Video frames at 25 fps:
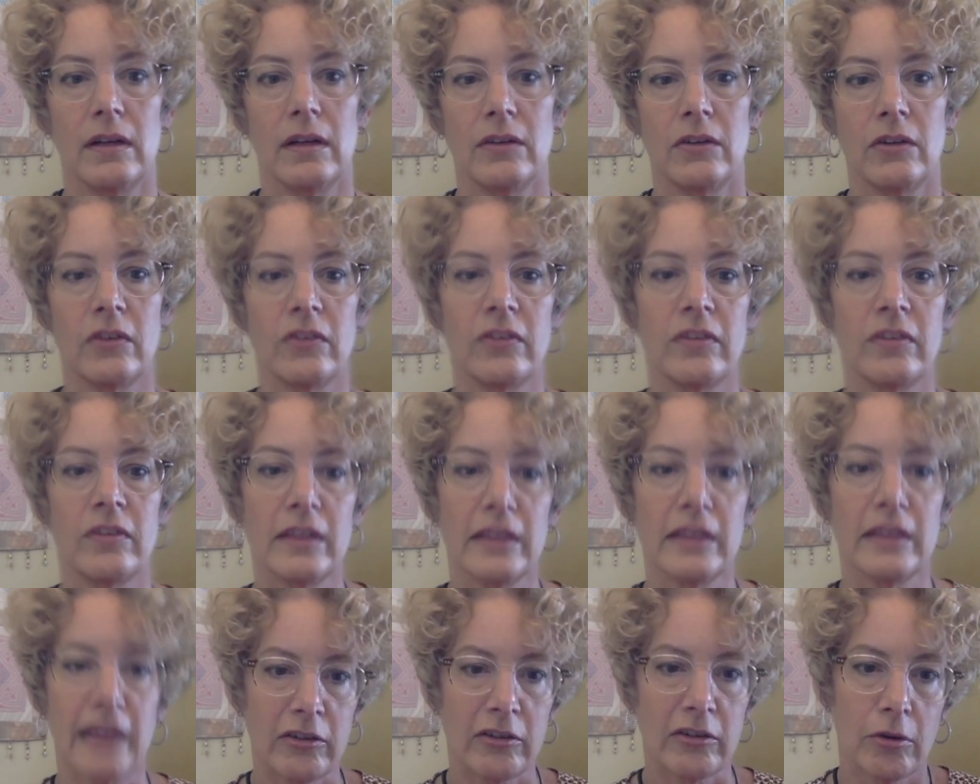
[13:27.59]
Just the
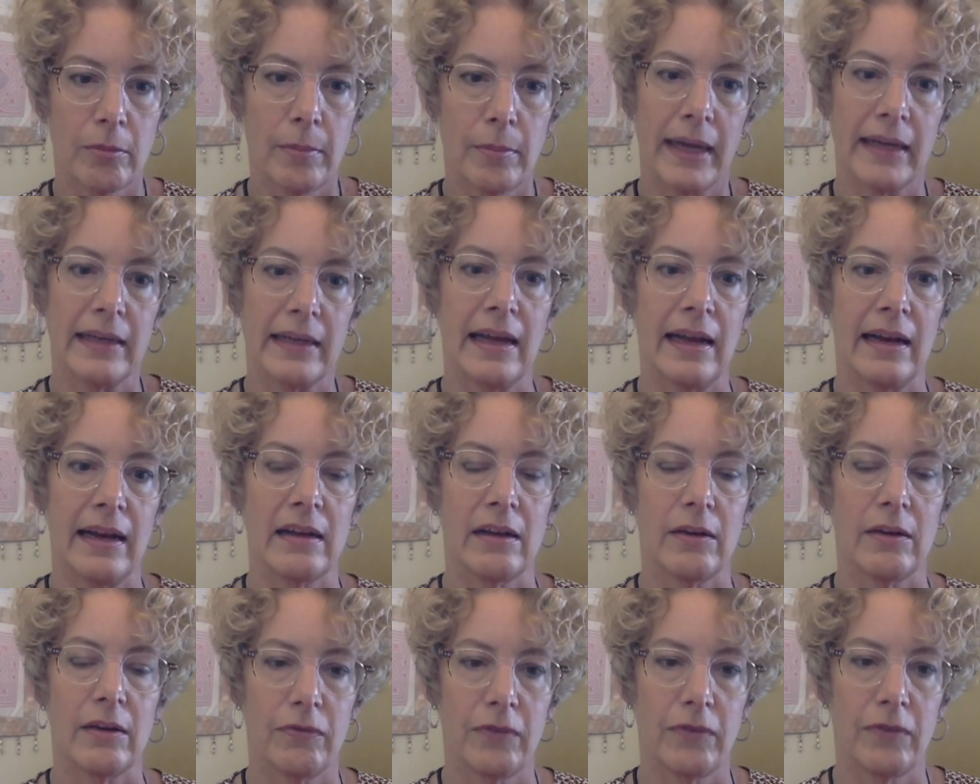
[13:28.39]

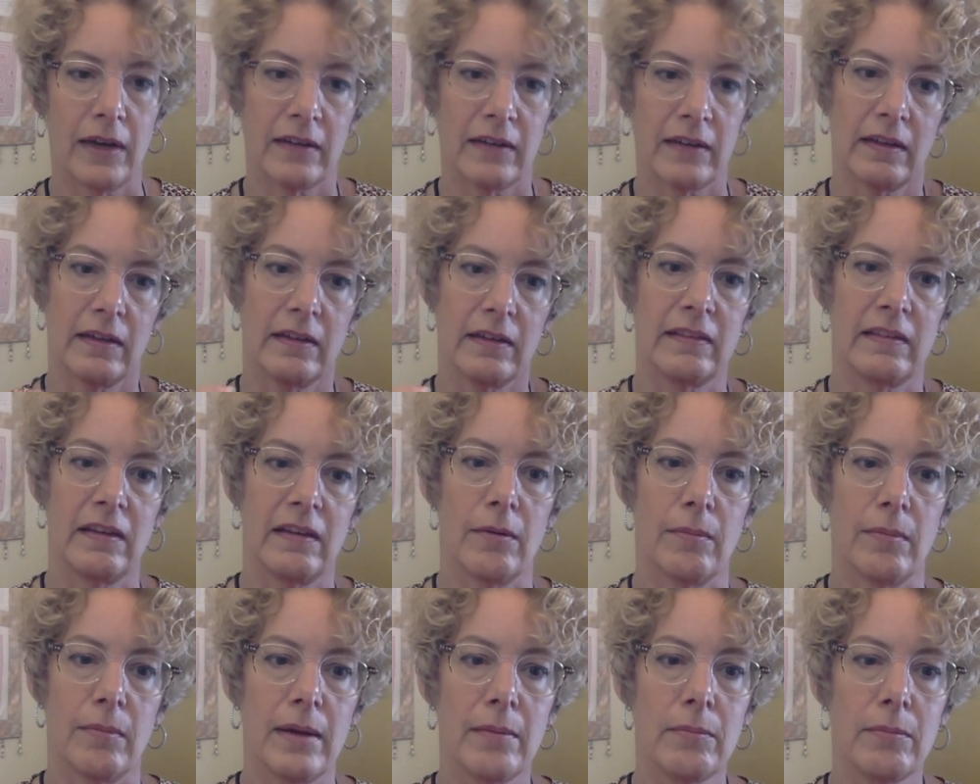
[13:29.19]
electromagnetic effects on
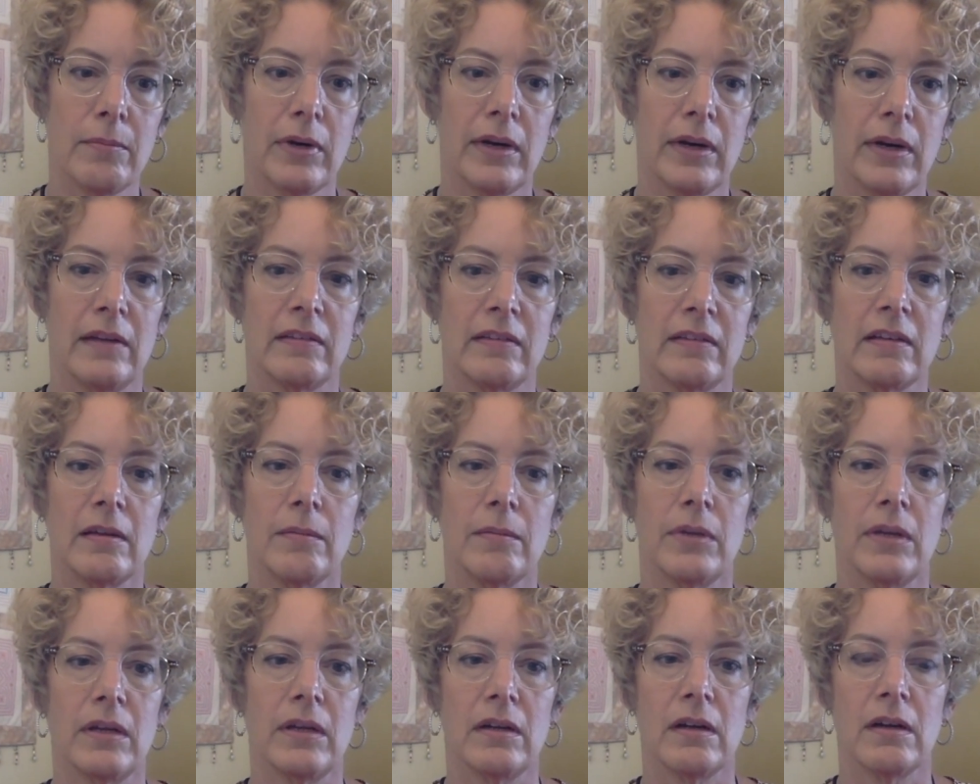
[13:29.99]
cell membranes
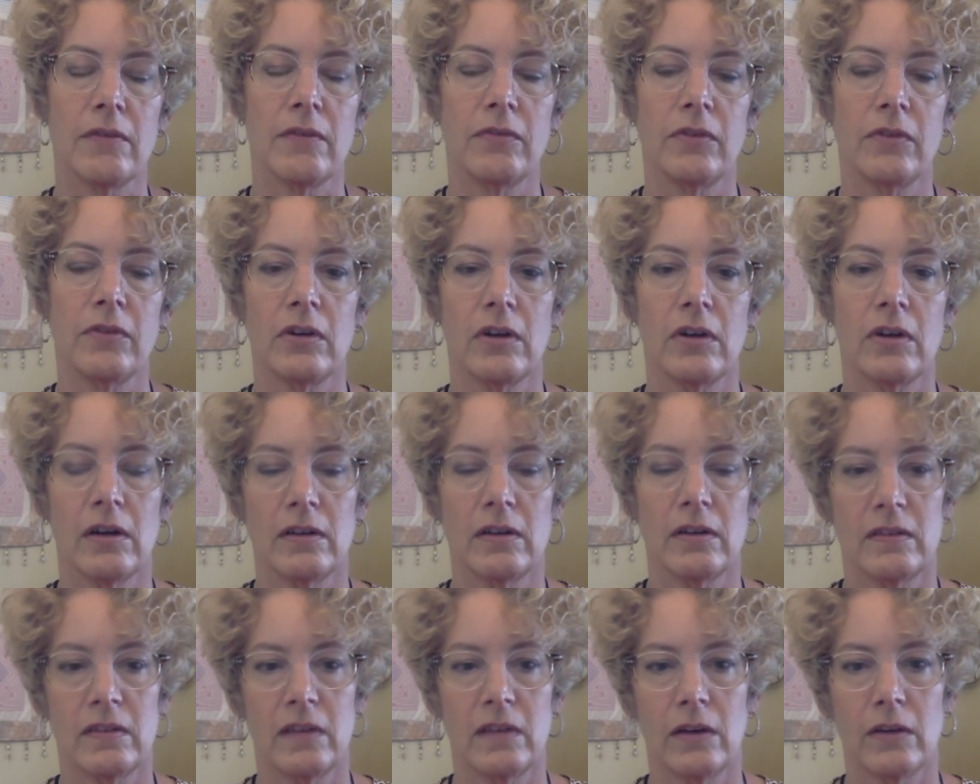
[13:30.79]
can be enough to
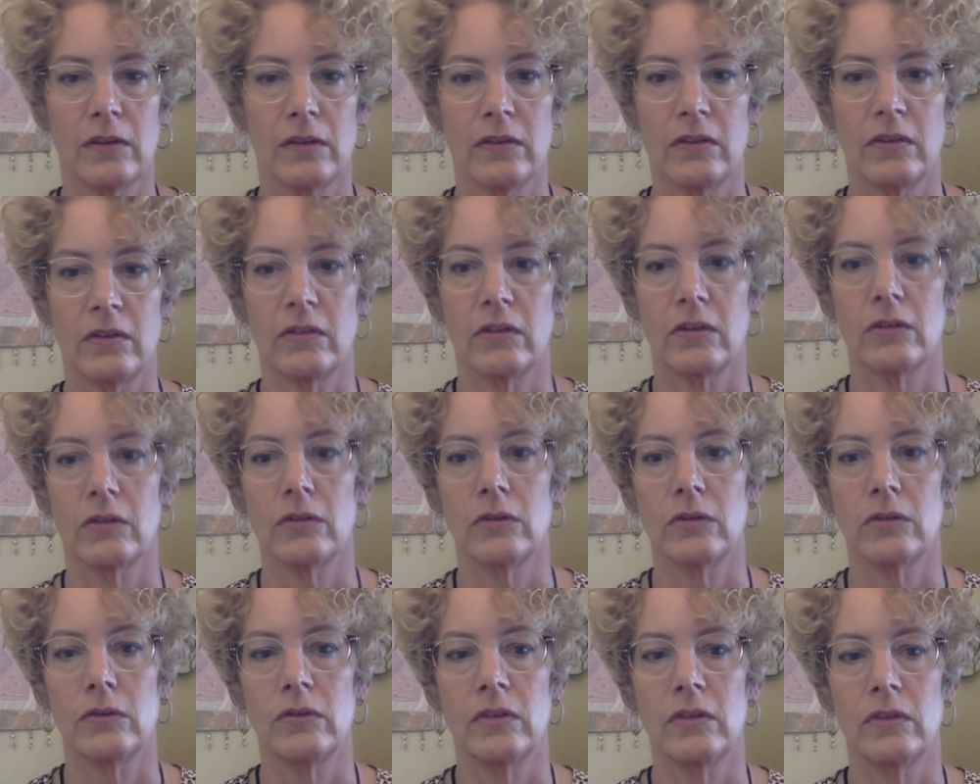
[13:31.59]
cause cells to
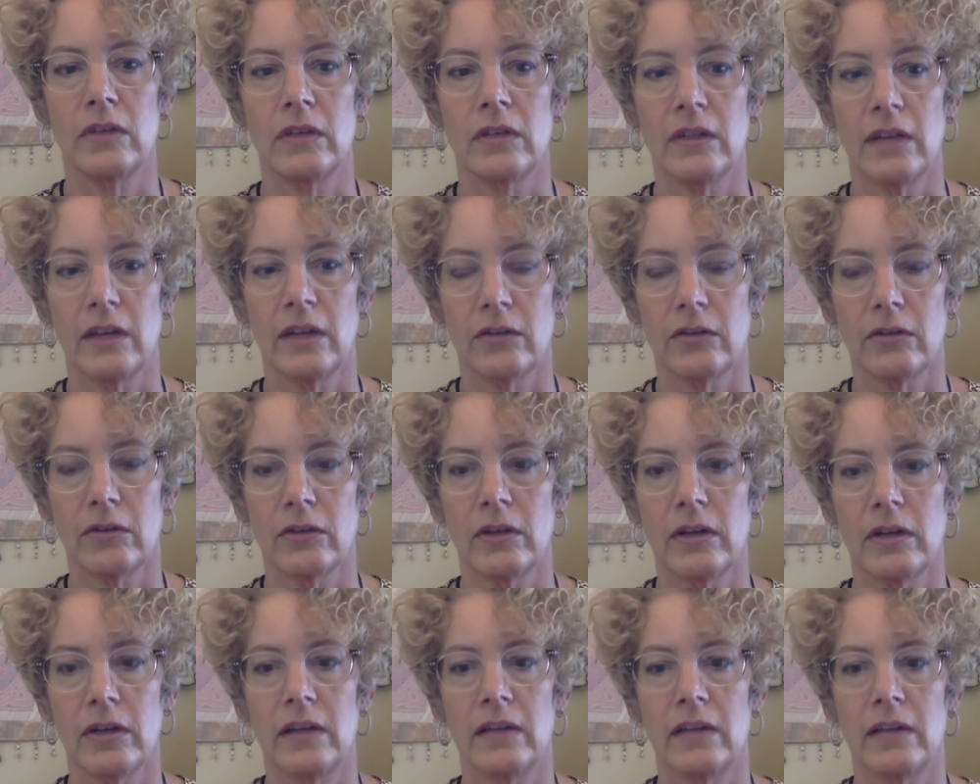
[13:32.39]
start losing
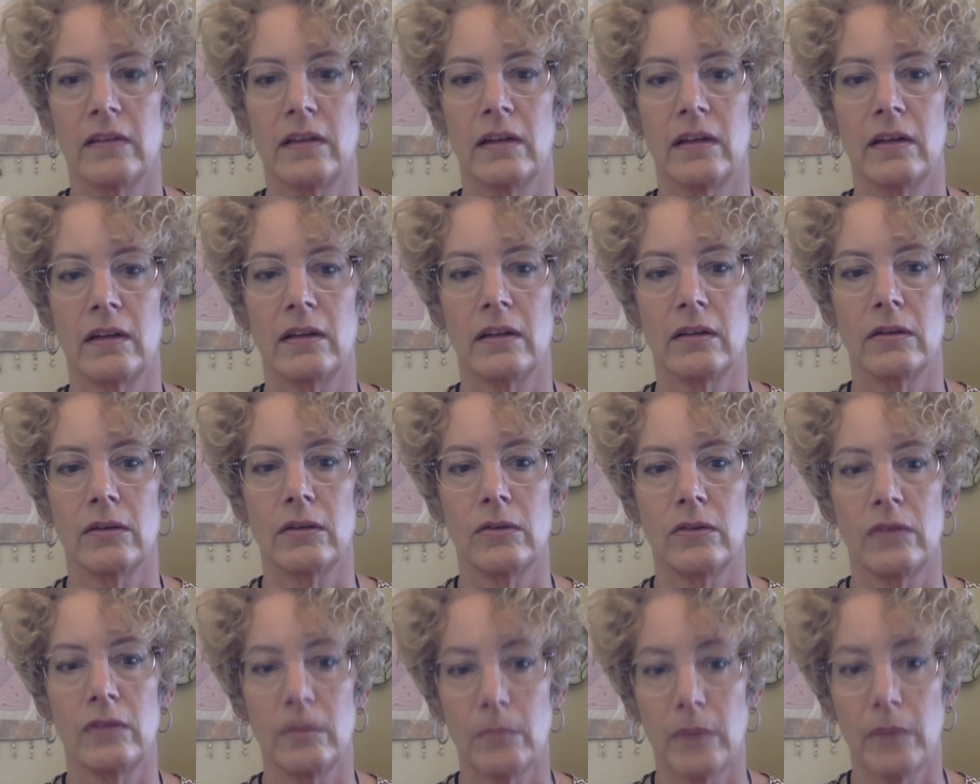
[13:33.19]
electrolytes and
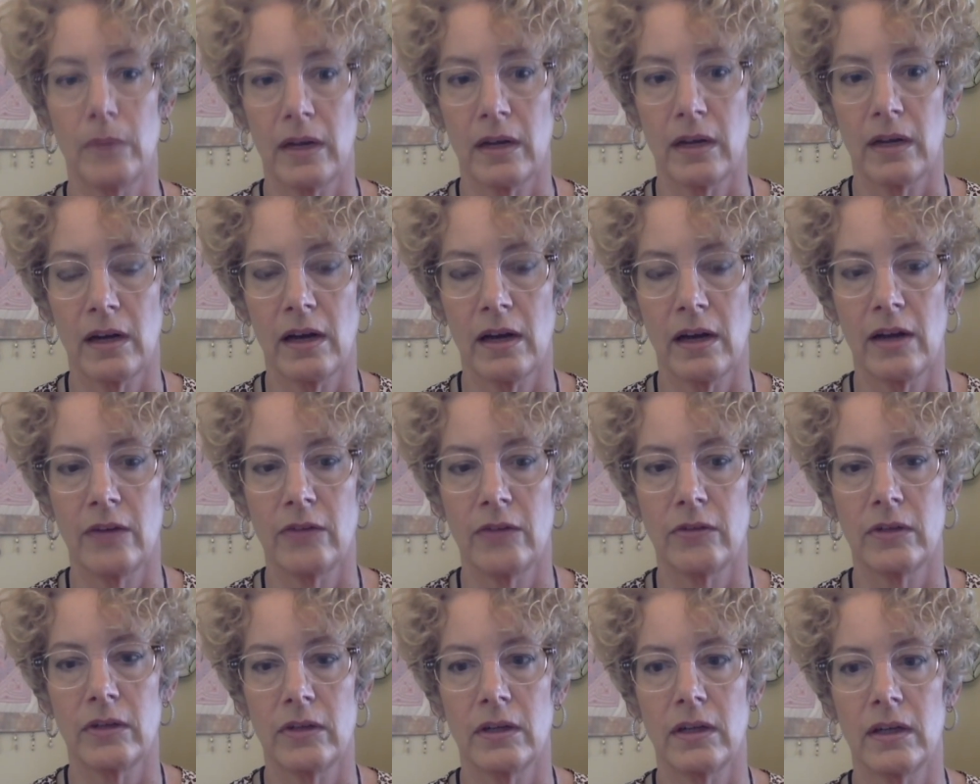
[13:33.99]
losing
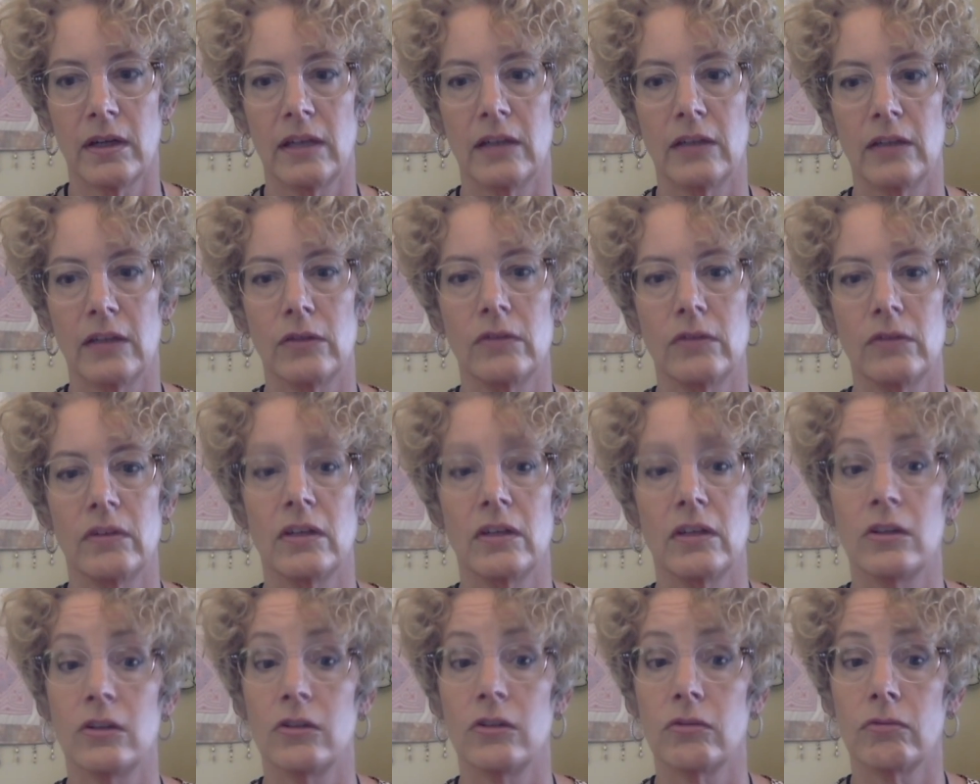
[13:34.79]
mitochondria and
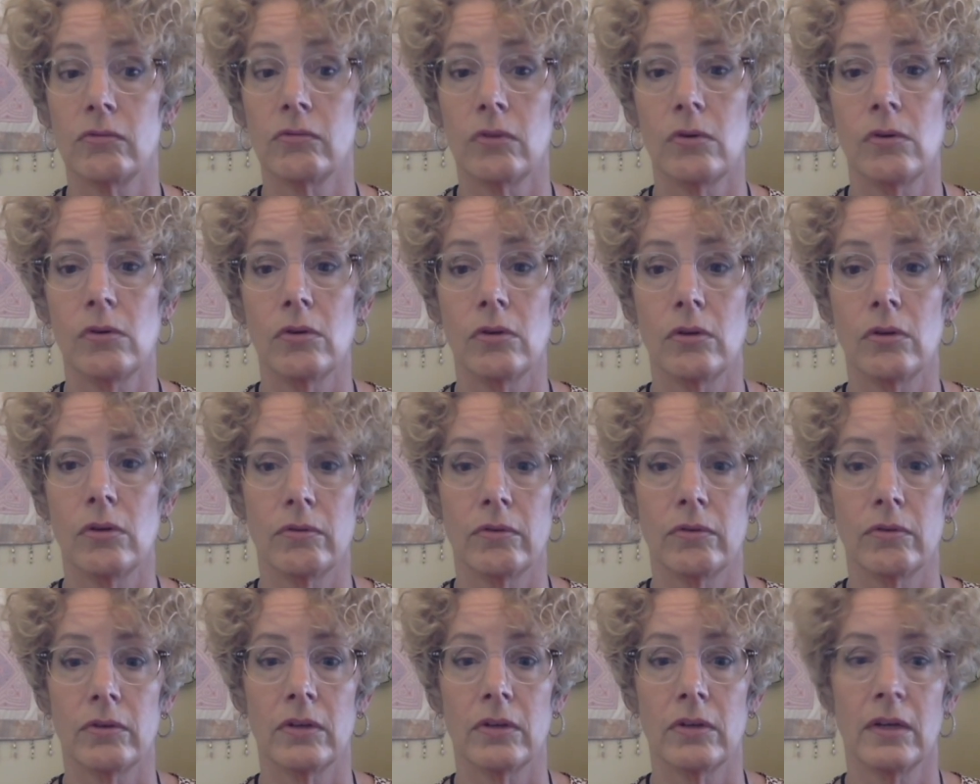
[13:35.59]
losing control
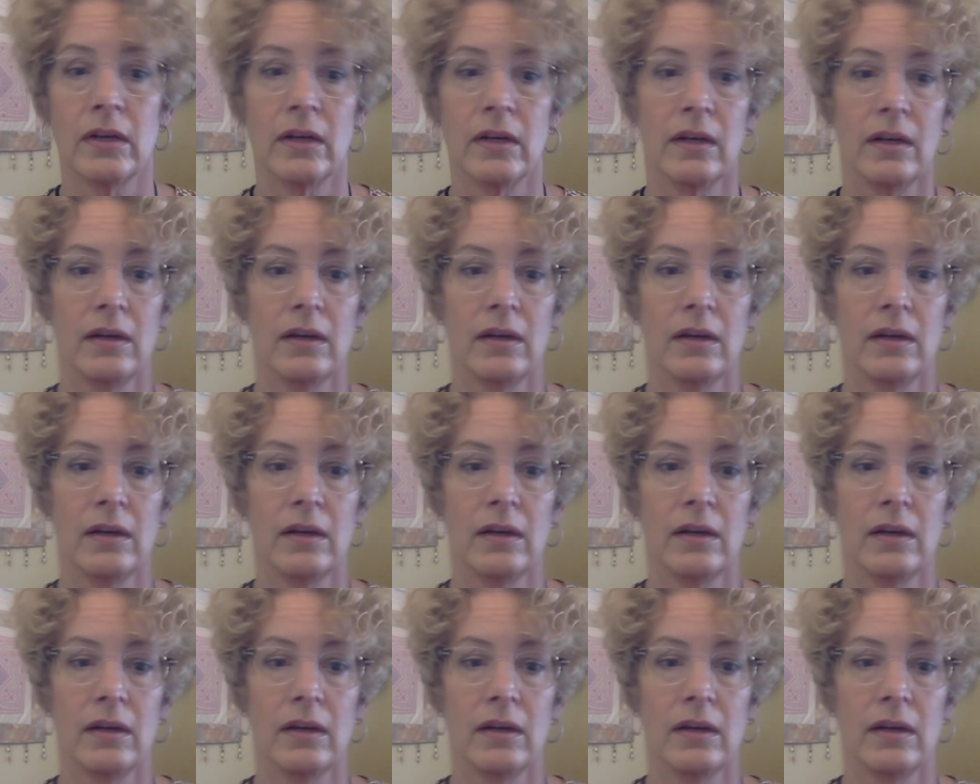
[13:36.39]
over